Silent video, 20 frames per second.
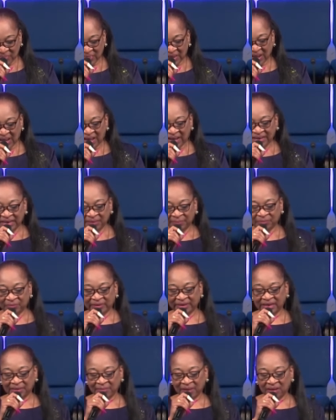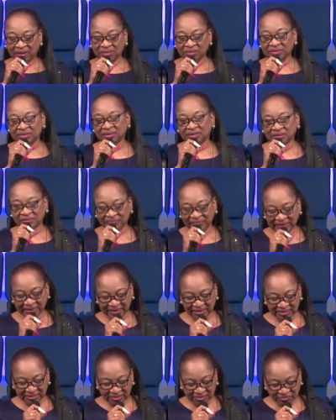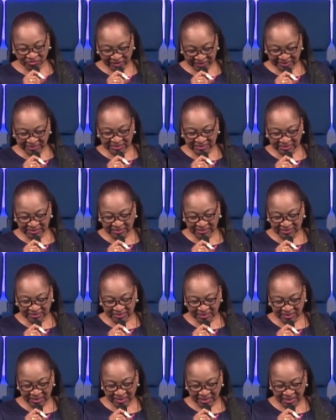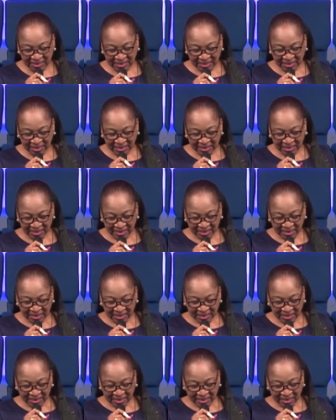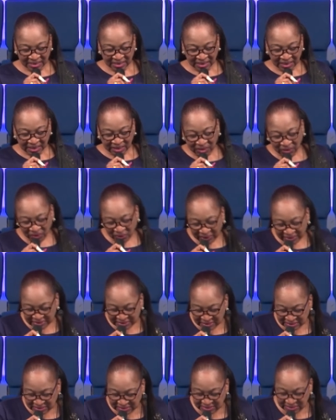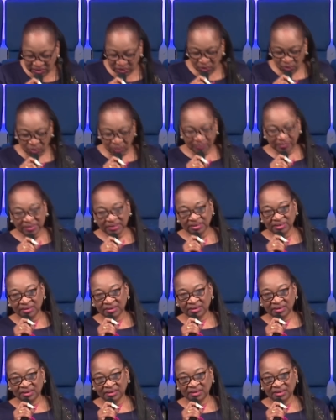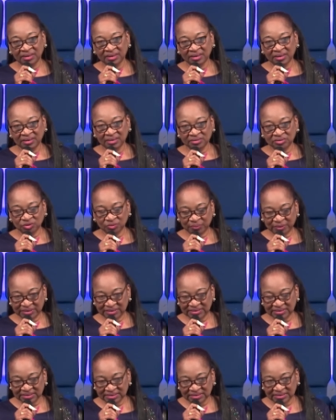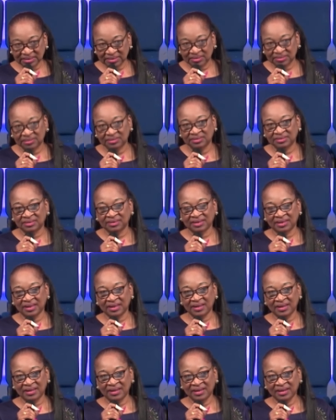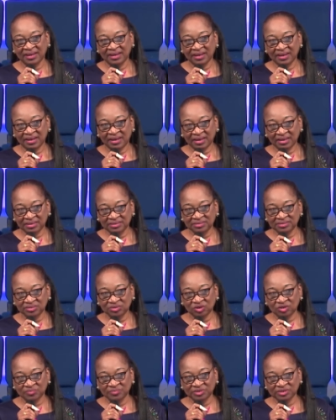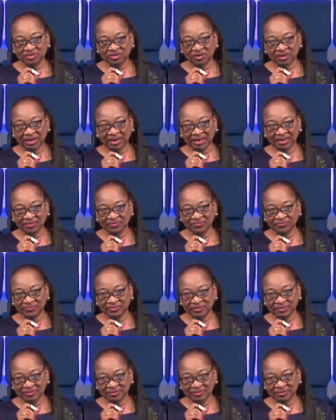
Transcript: And he brought them out of their distresses. He caused the storm to be still. Any storms in your life?